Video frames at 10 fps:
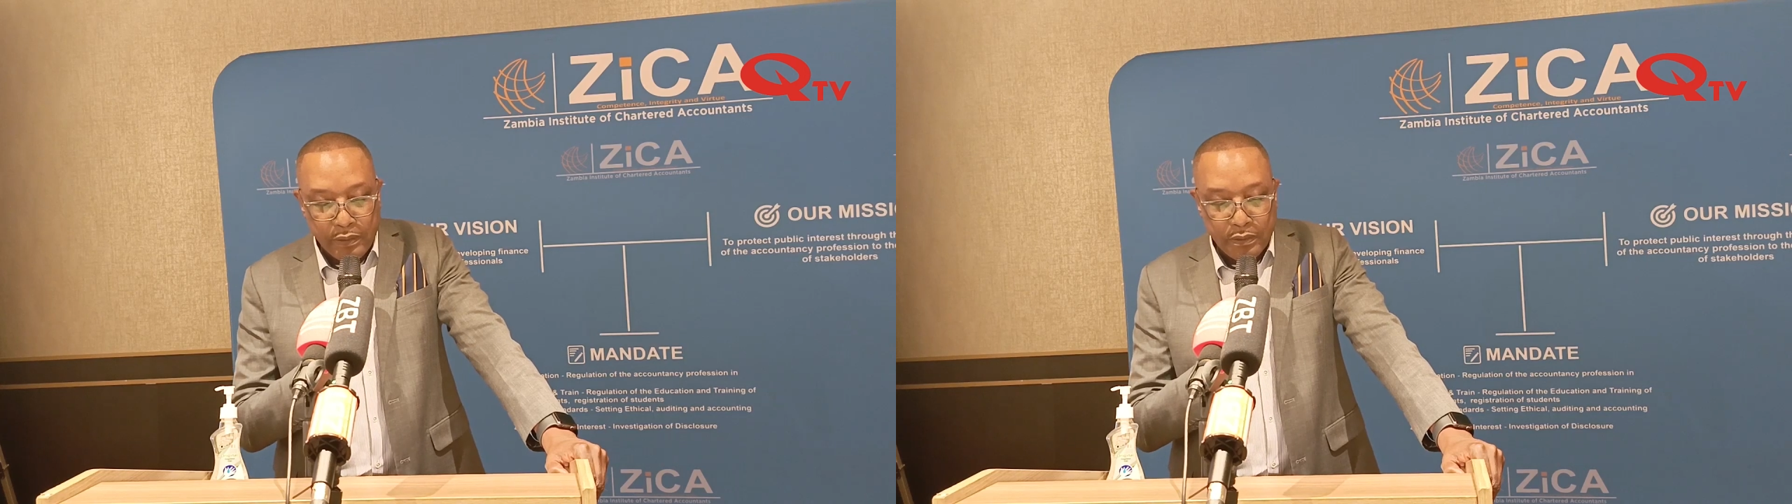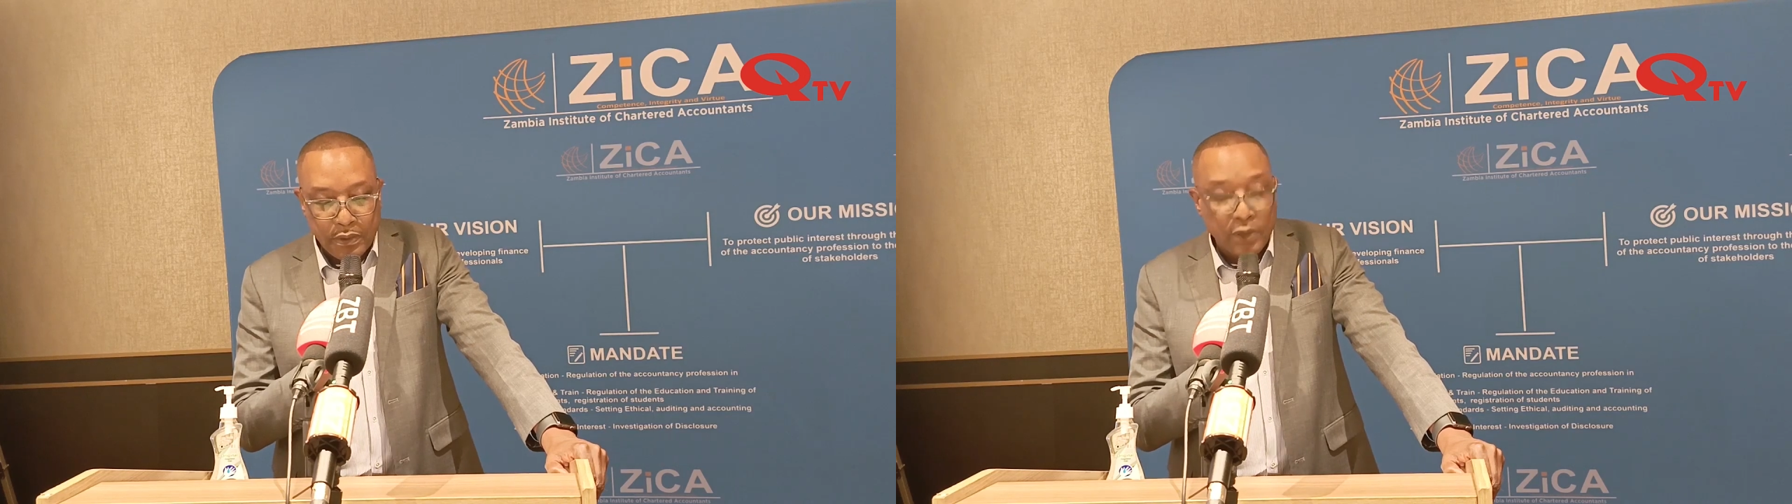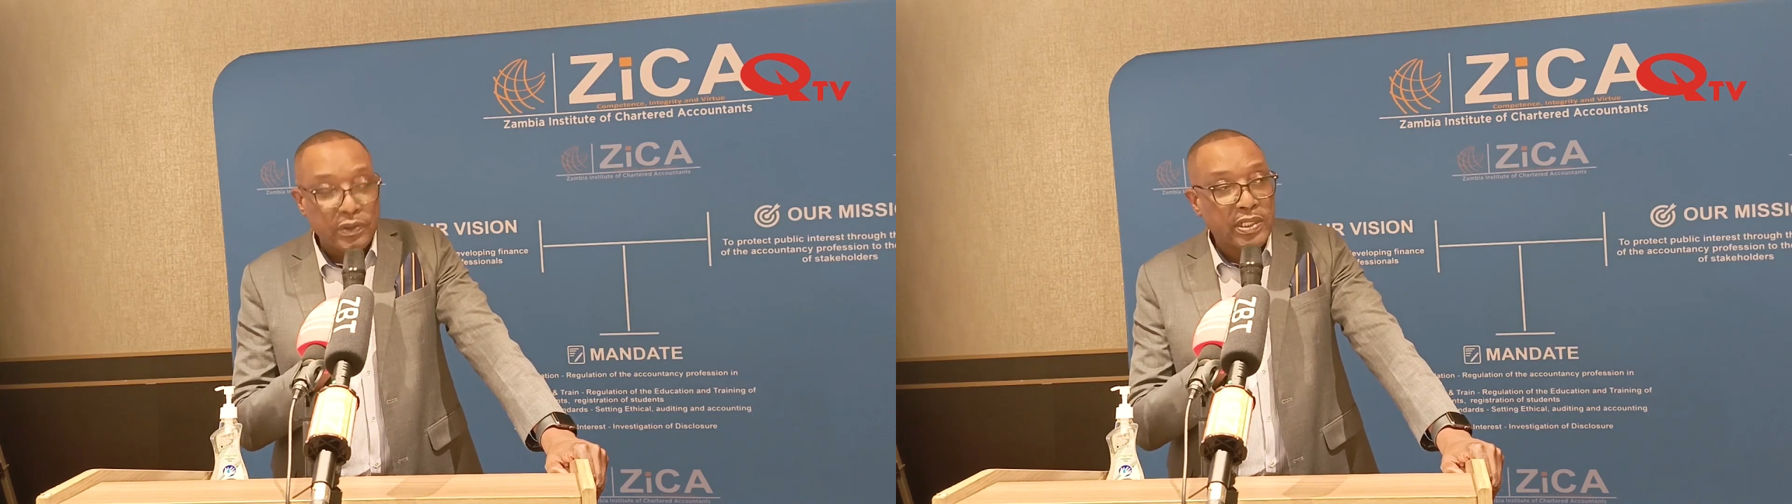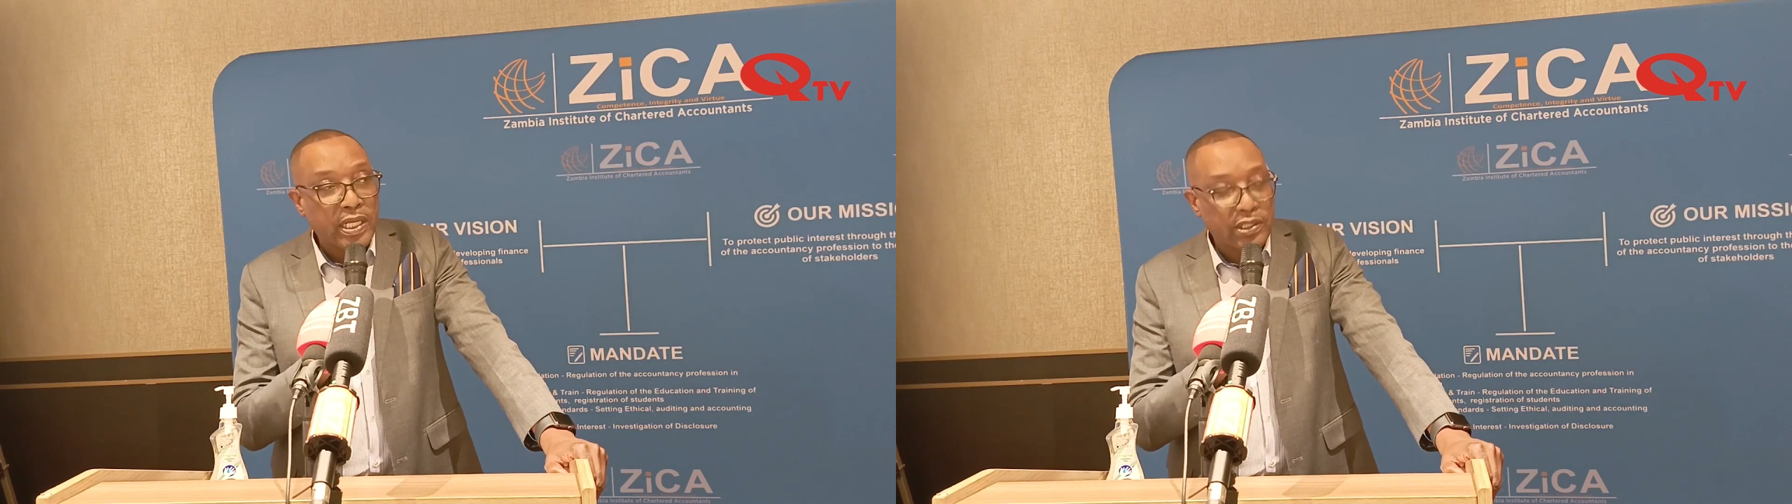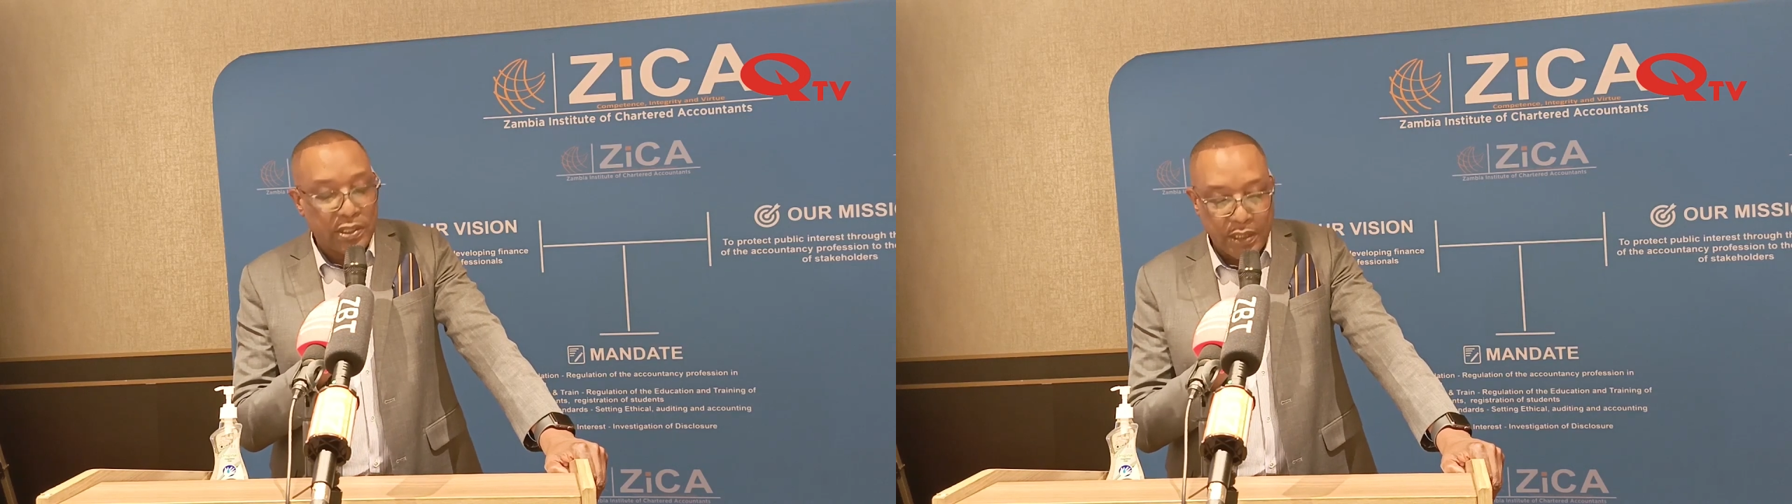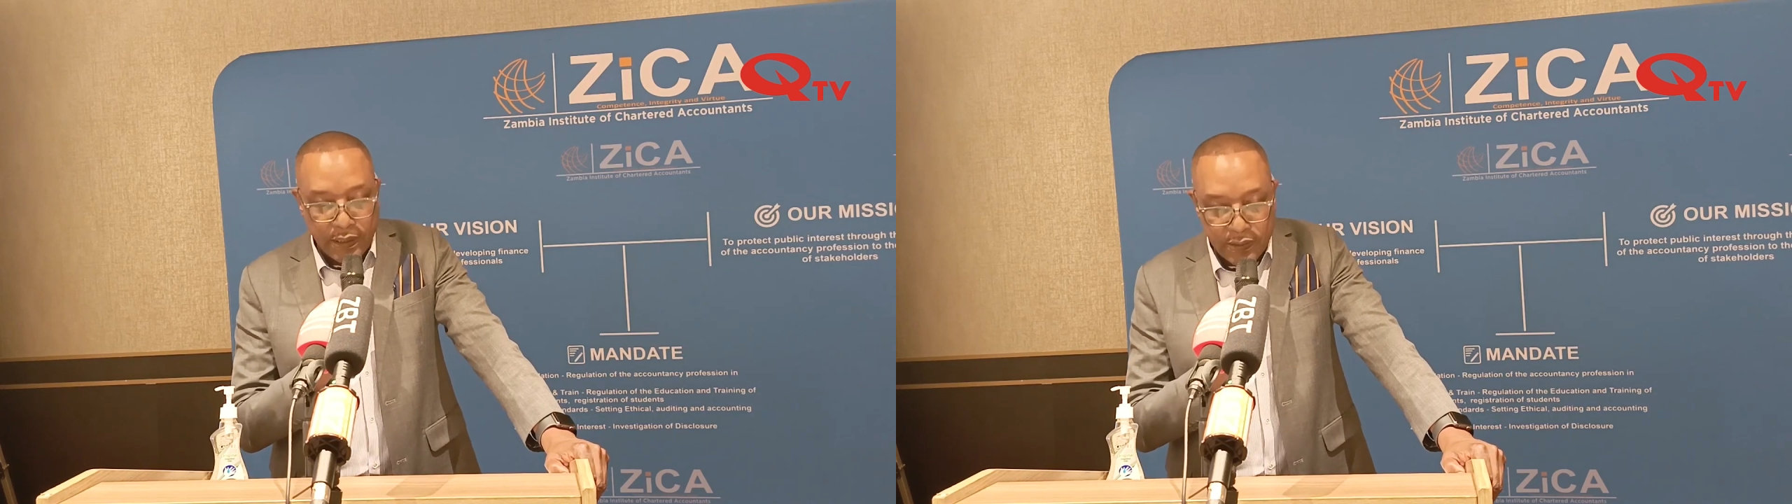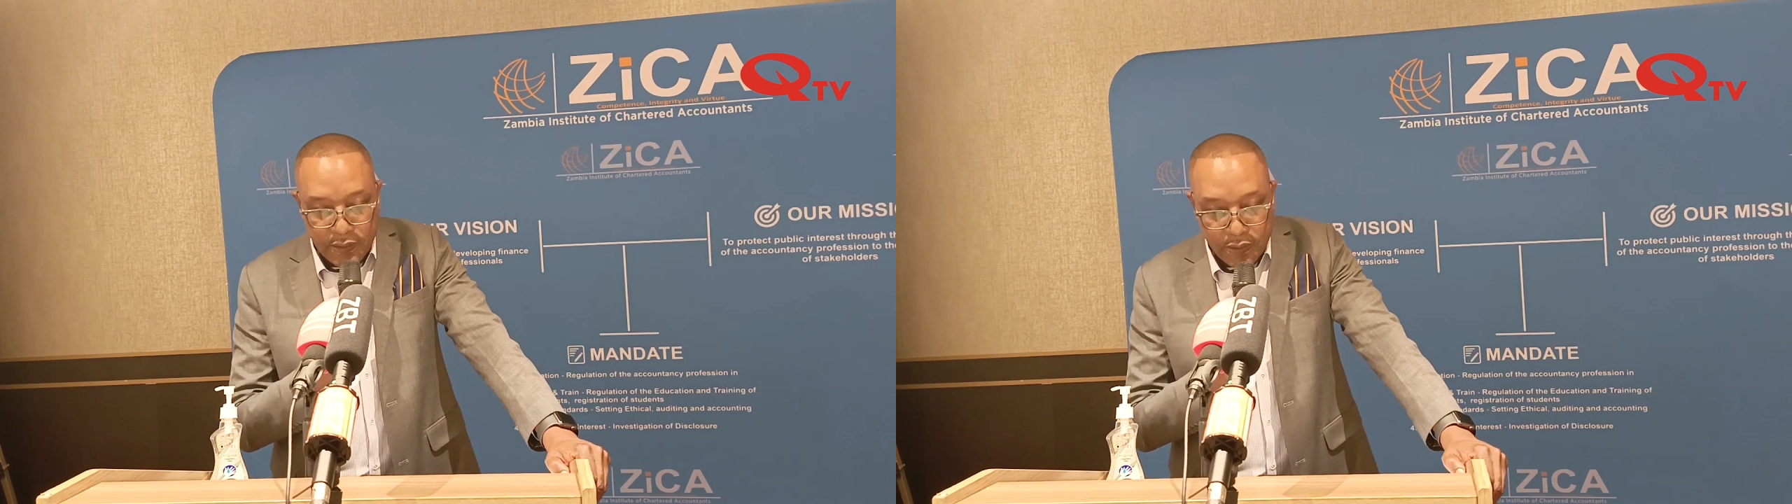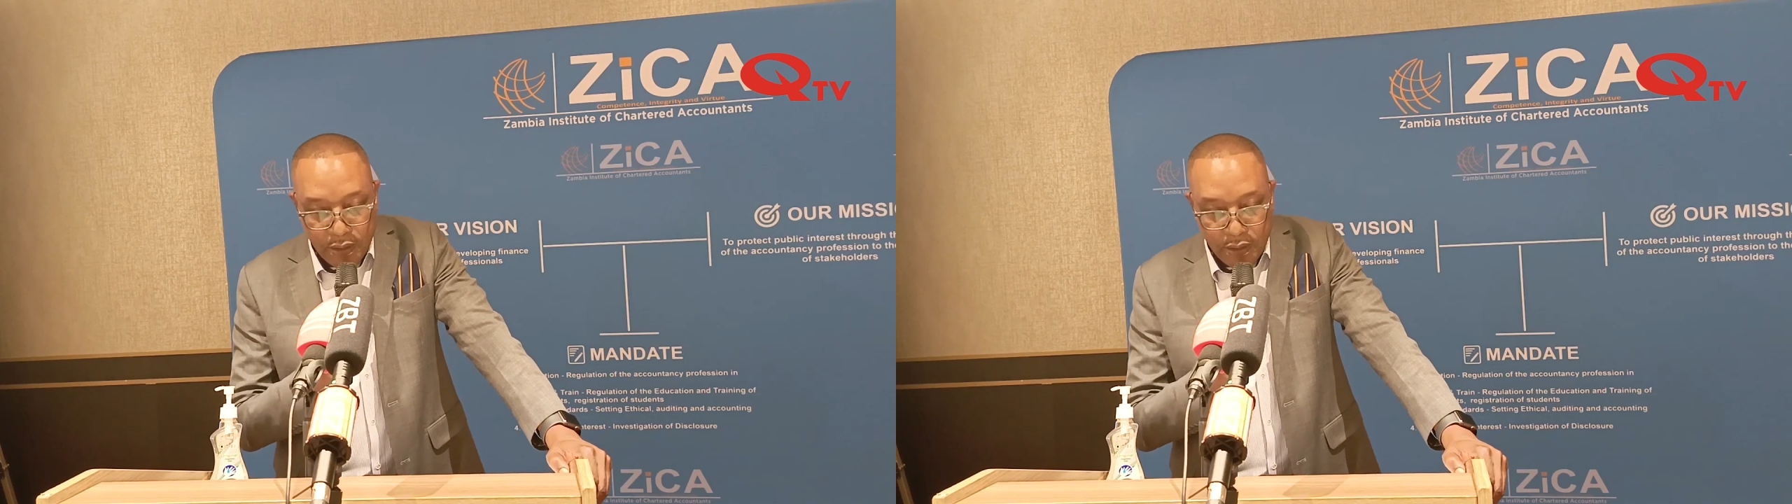contentious